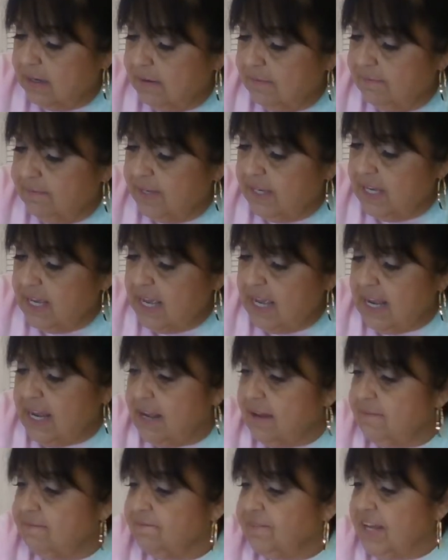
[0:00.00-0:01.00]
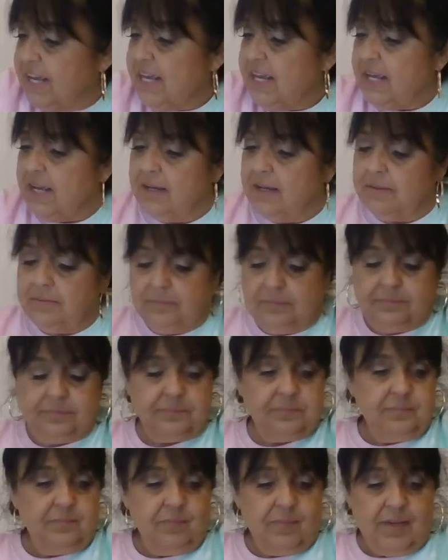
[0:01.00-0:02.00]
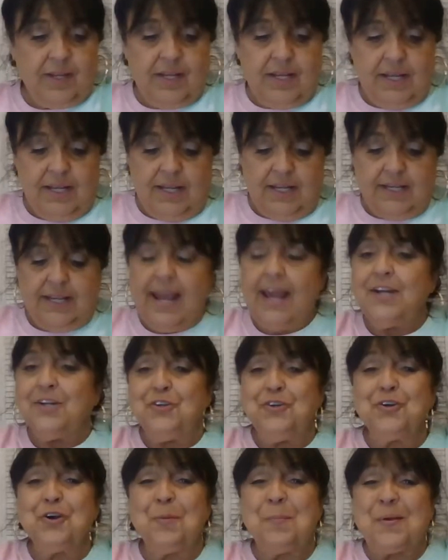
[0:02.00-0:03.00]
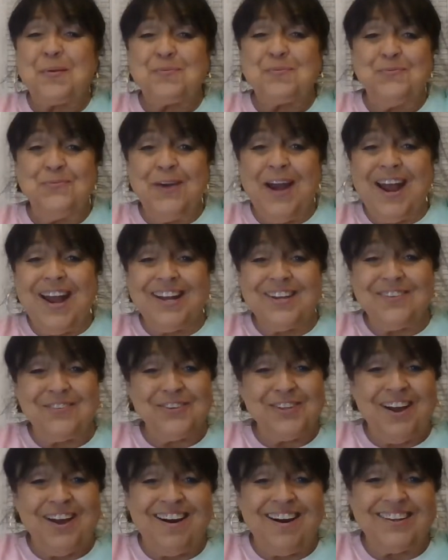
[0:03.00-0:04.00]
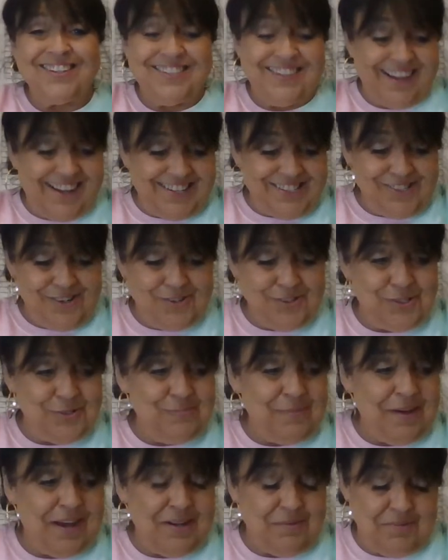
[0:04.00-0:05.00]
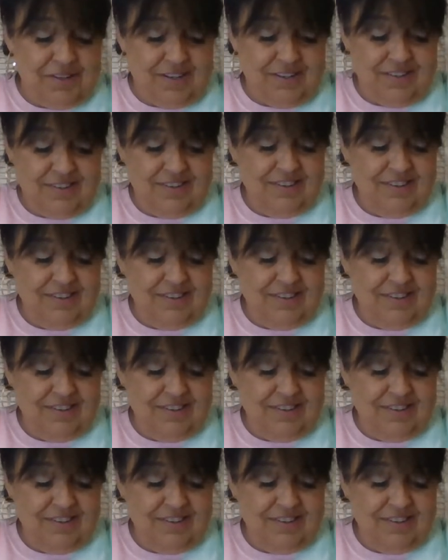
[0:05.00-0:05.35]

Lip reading: V&V. Katie, you're going to be ready for the holidays, aren't you, baby?